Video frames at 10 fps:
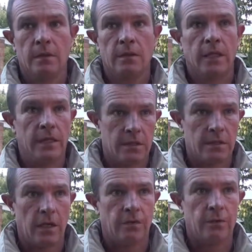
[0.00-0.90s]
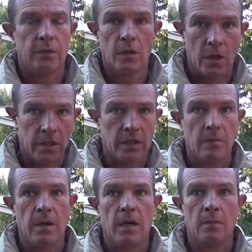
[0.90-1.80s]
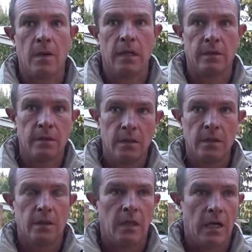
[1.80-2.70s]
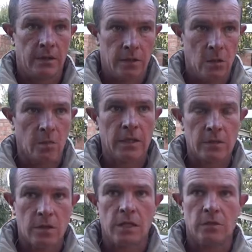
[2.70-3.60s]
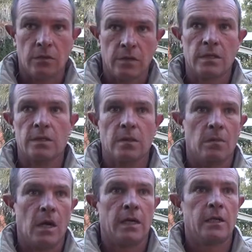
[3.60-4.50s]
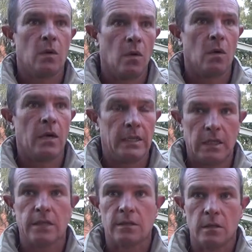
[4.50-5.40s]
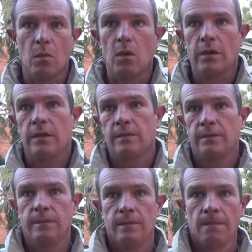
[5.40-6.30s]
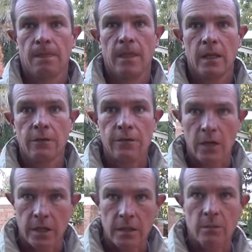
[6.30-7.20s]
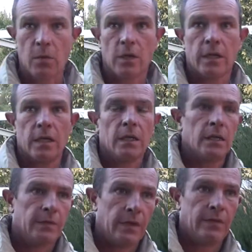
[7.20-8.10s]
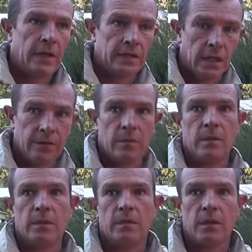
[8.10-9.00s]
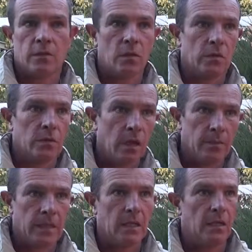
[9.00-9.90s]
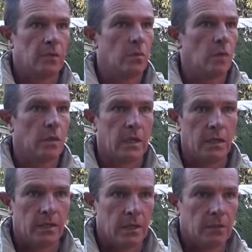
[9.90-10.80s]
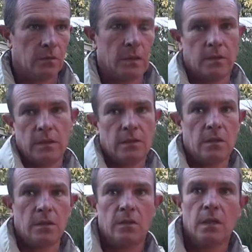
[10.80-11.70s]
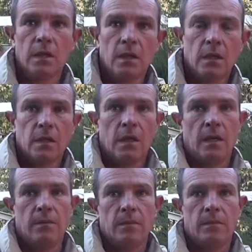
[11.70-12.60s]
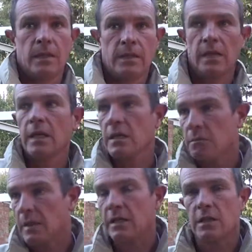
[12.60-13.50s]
Then it's safe. You are in the mine. I normally try to reach the mine or at least the border. If you are in the border, then that government has got army guys walking around, So, but there is places